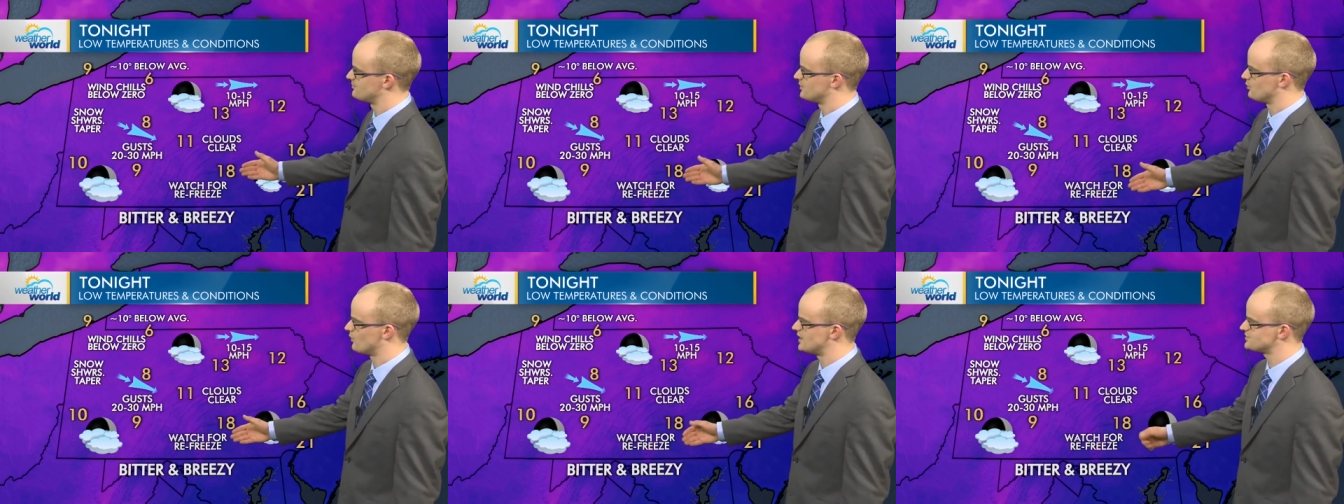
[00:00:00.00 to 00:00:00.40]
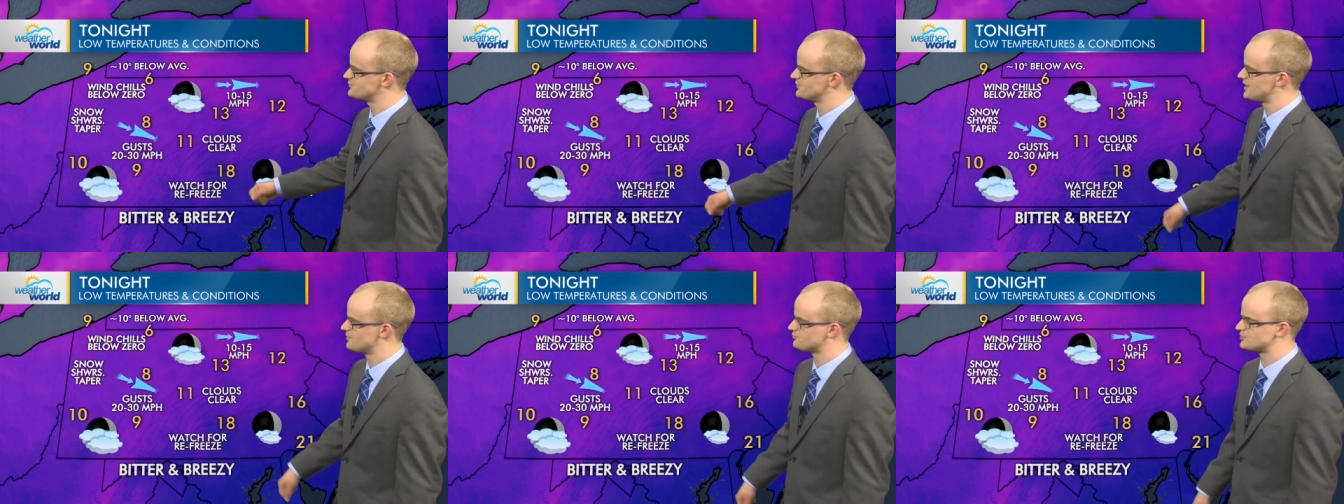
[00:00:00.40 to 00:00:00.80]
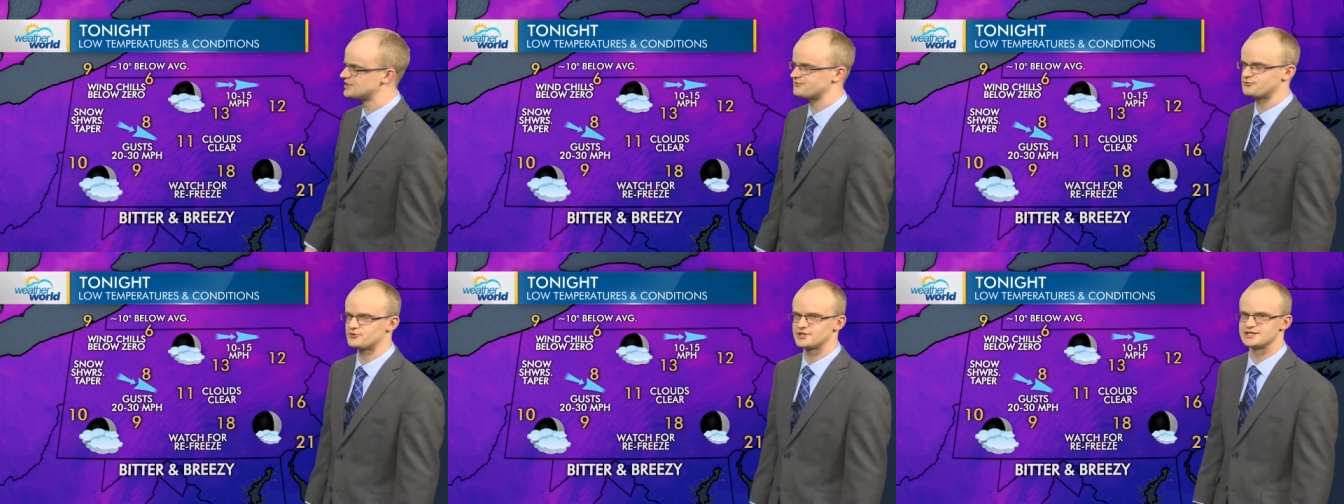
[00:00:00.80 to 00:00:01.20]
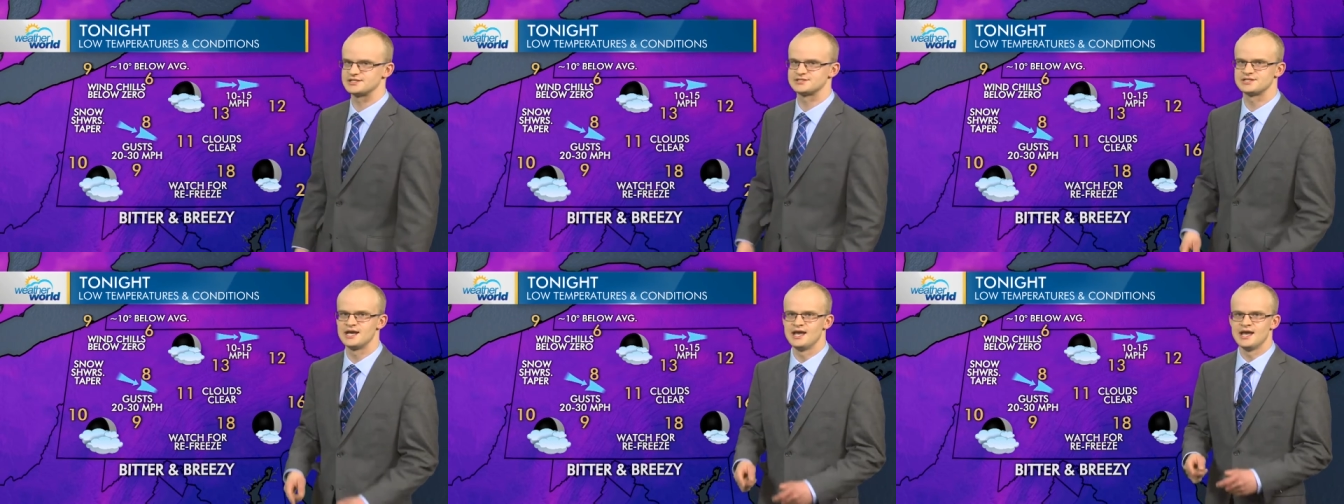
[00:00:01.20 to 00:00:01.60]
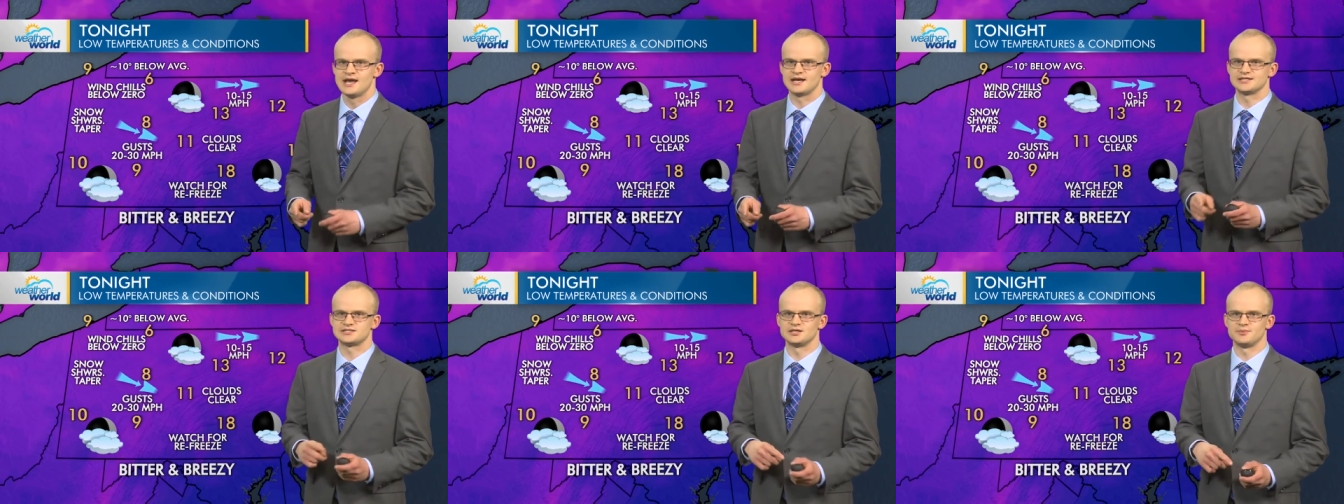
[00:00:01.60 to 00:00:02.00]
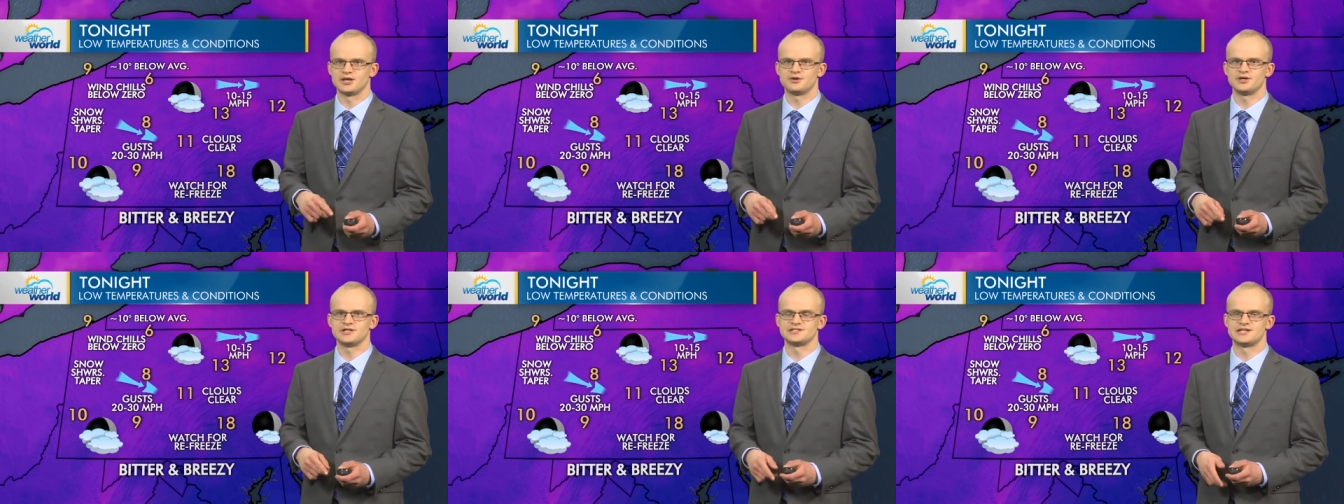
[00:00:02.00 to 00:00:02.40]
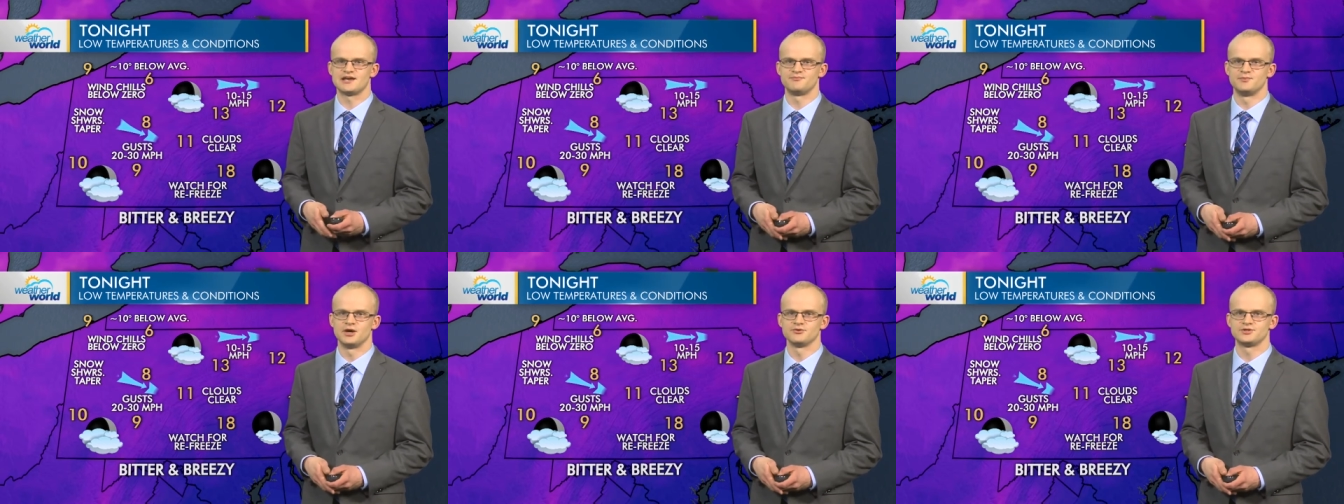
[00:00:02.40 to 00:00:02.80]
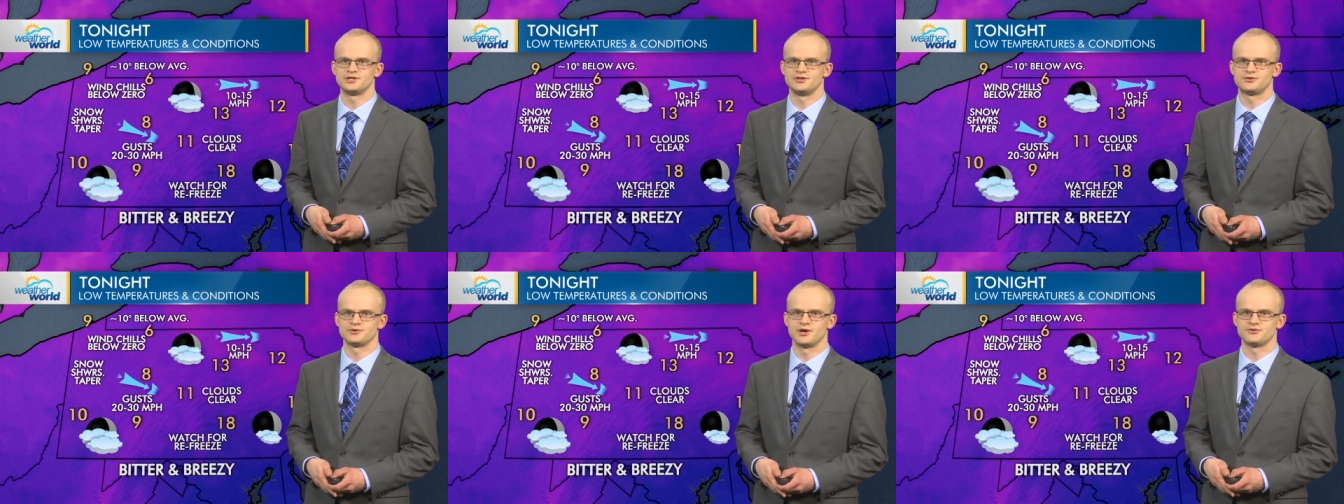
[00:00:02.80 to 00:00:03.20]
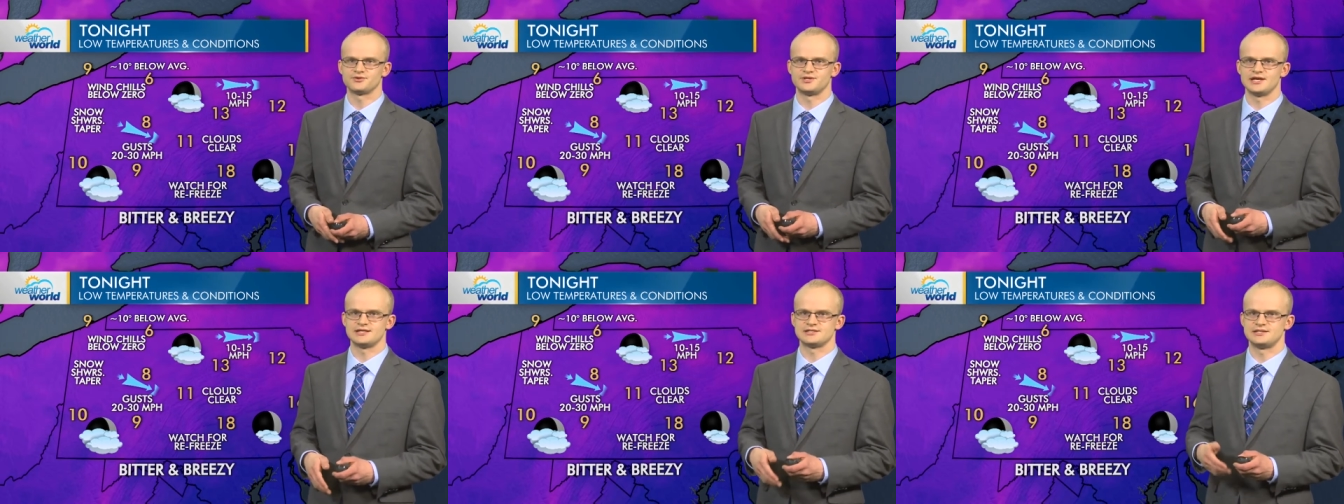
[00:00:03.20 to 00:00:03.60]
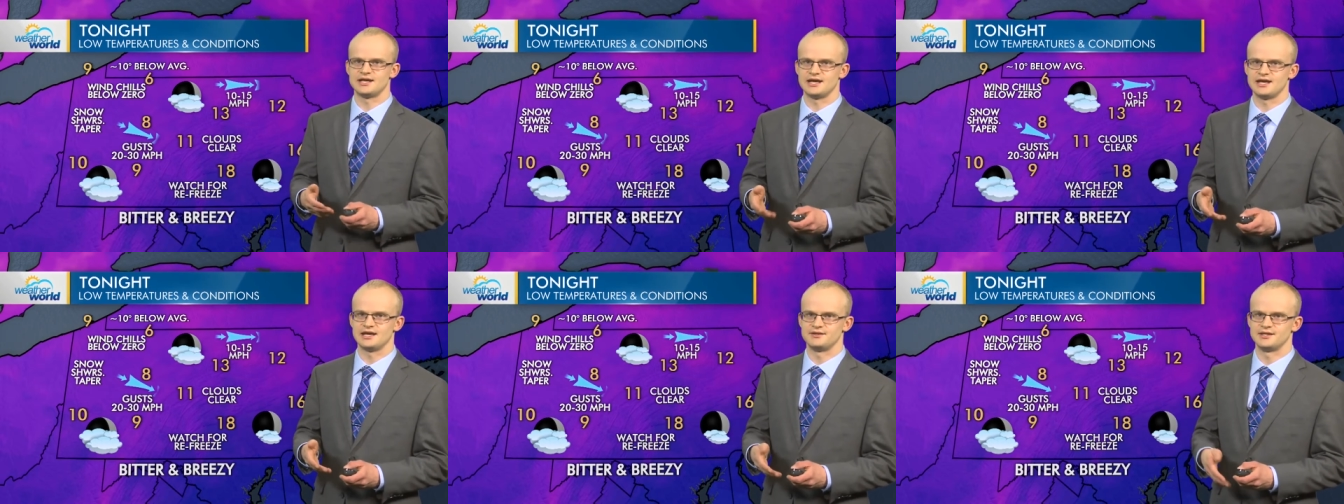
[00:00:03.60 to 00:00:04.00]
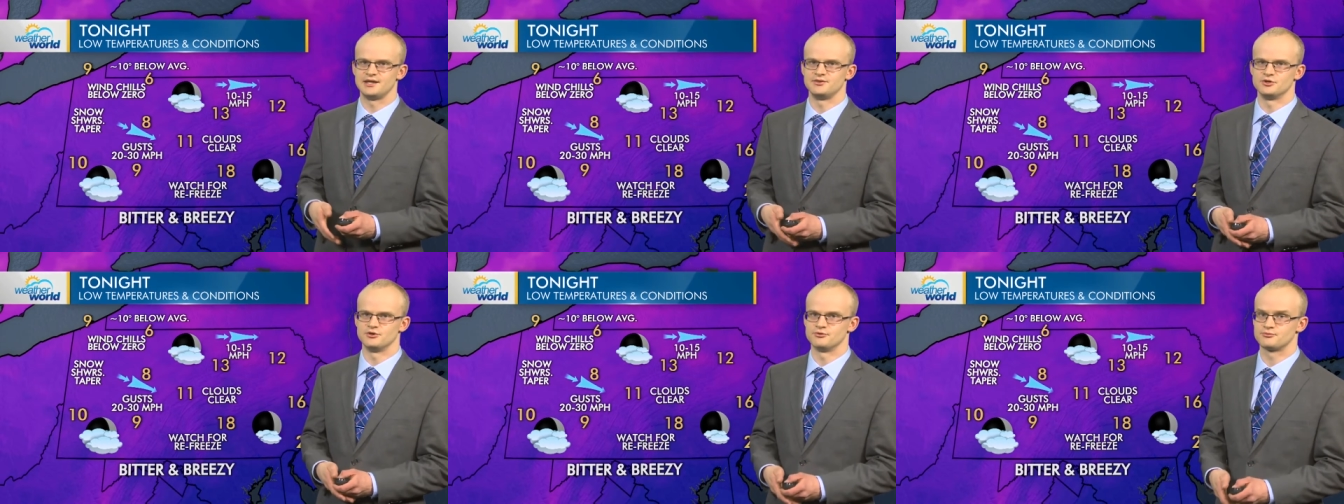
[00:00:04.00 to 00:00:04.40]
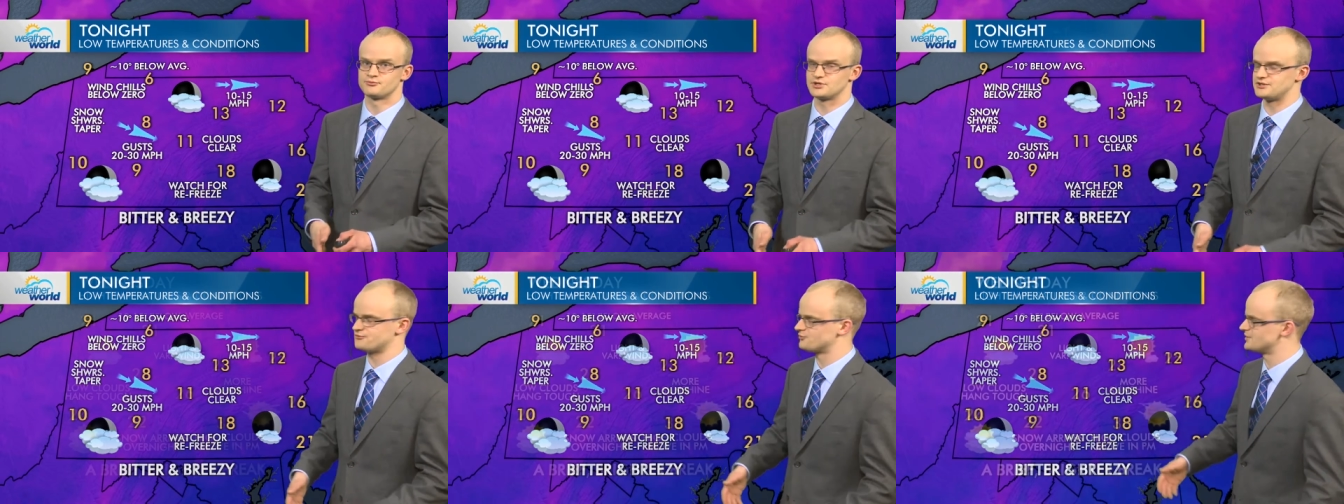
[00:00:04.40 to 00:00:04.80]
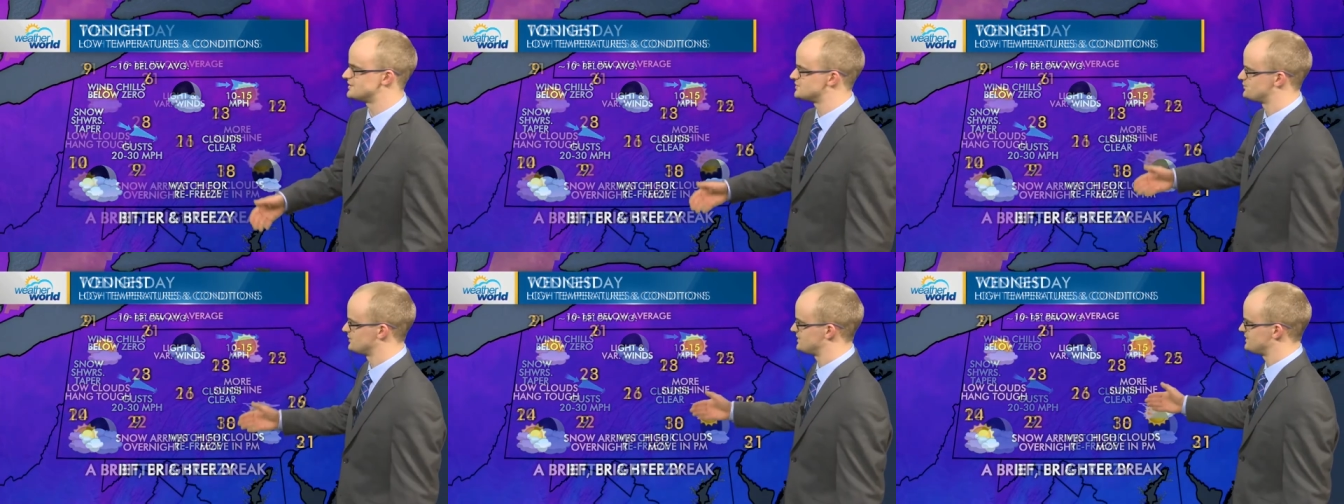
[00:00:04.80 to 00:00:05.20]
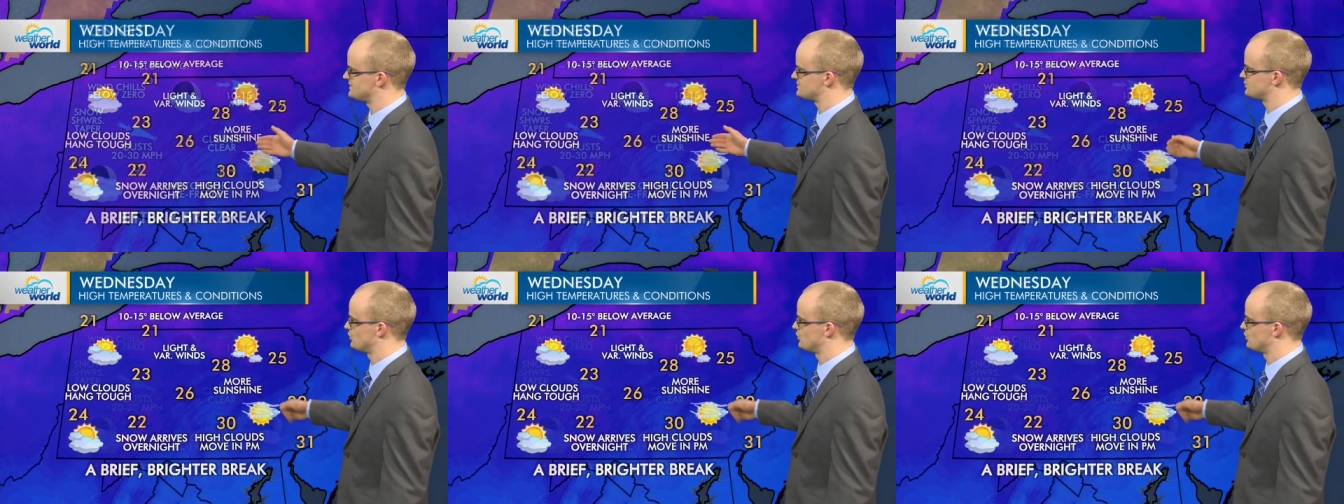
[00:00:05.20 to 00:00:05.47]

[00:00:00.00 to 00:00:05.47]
but watch for that refreeze as some areas have melted throughout the day today and then they'll refreeze with these